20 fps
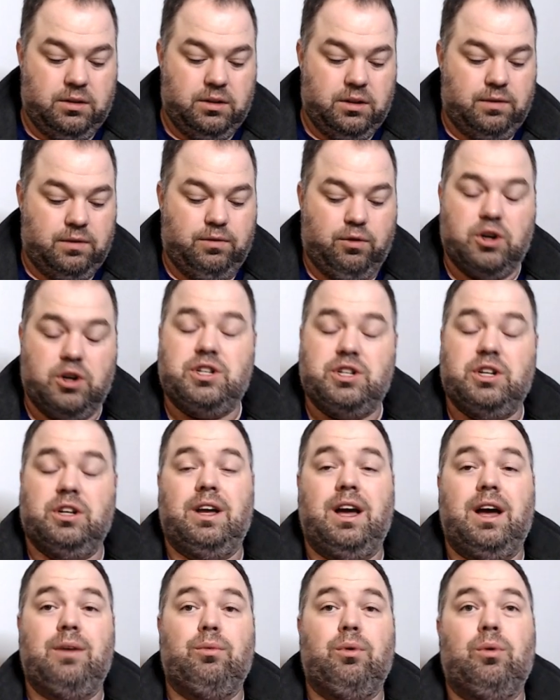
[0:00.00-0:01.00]

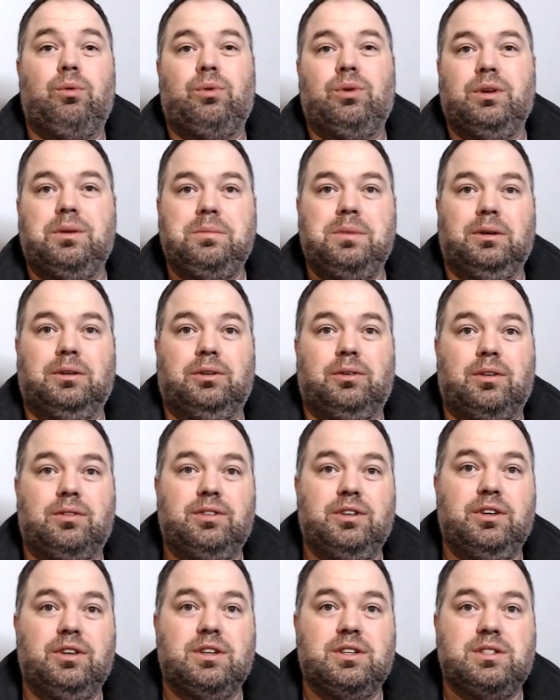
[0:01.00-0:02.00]
unfortunately I won't really be able to
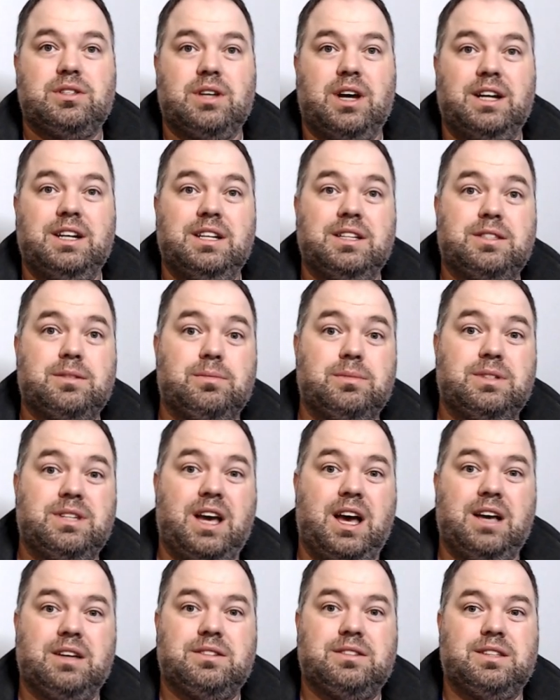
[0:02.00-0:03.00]
review this. I did some
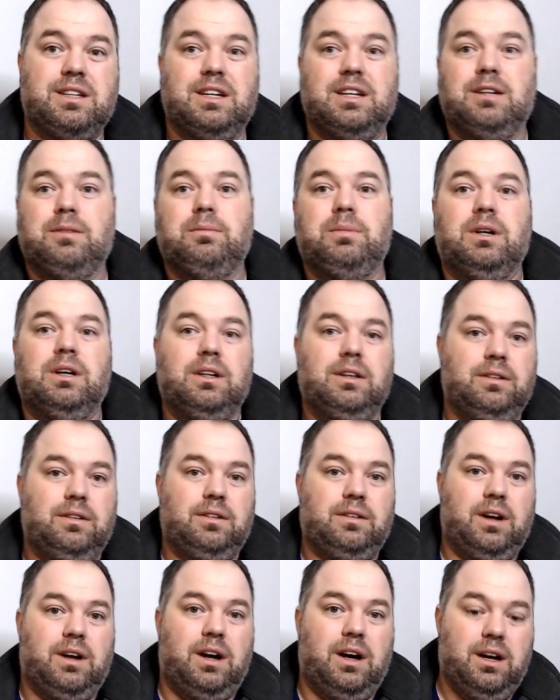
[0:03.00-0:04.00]
testing, but
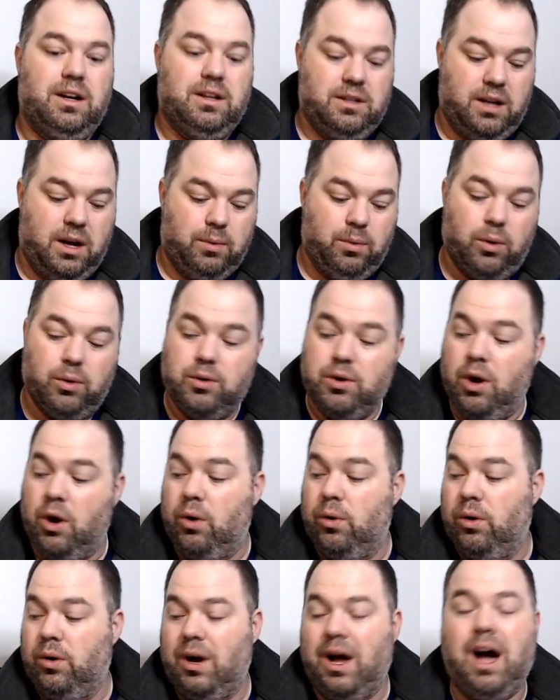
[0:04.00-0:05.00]
I won't
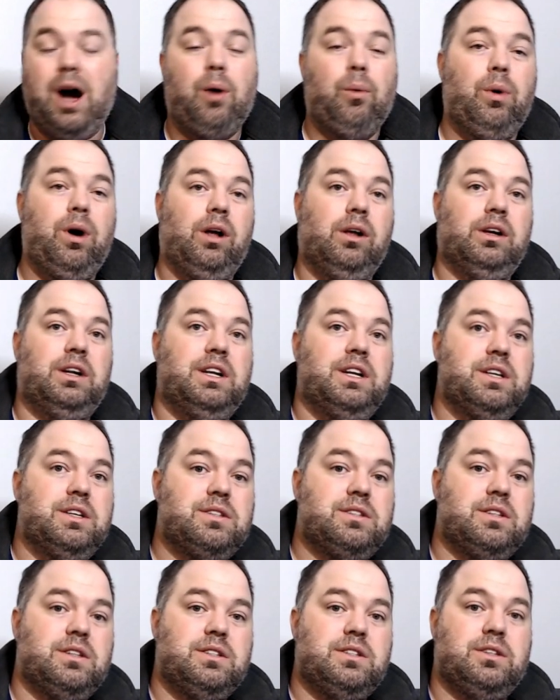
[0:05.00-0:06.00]
know how well it
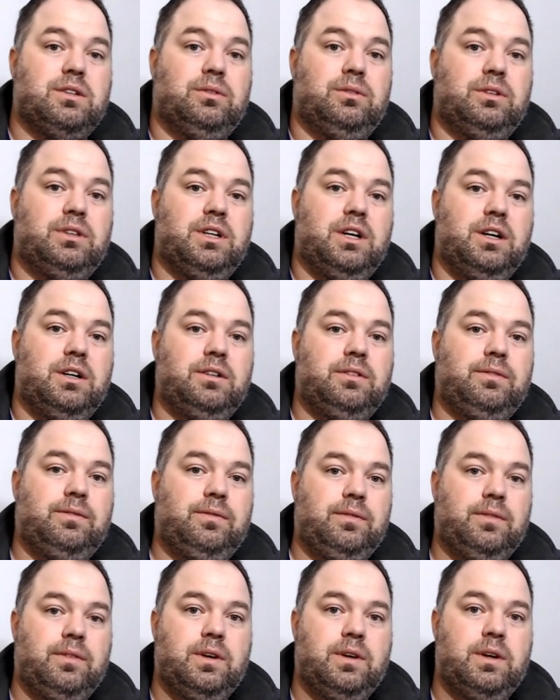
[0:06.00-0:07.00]
is until we're done.
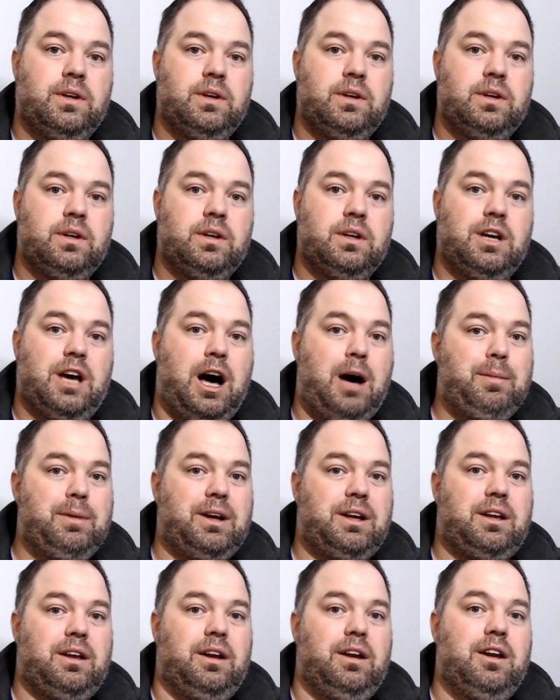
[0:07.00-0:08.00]

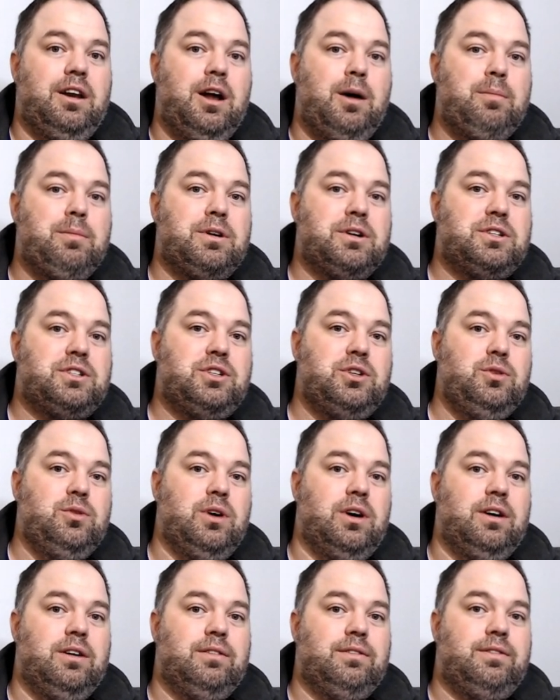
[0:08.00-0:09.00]
Comic
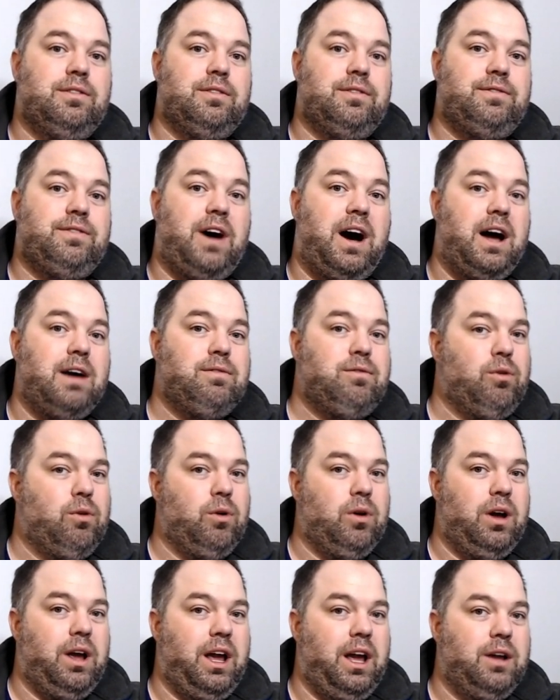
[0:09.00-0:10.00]
#2 of 5
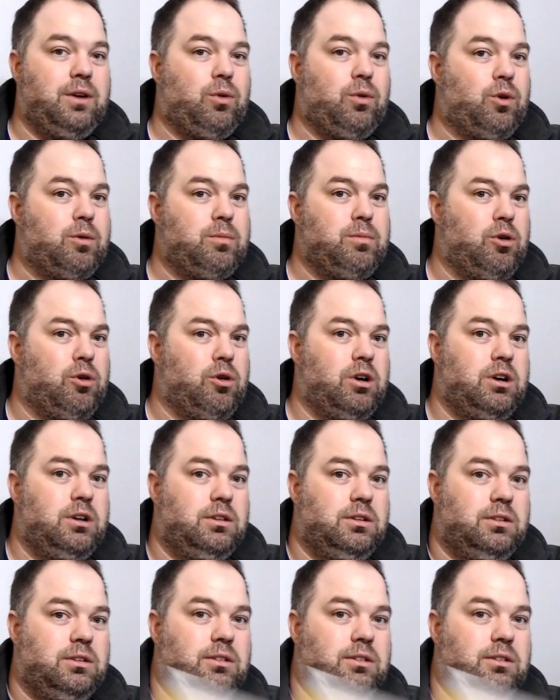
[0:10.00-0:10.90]
and or more.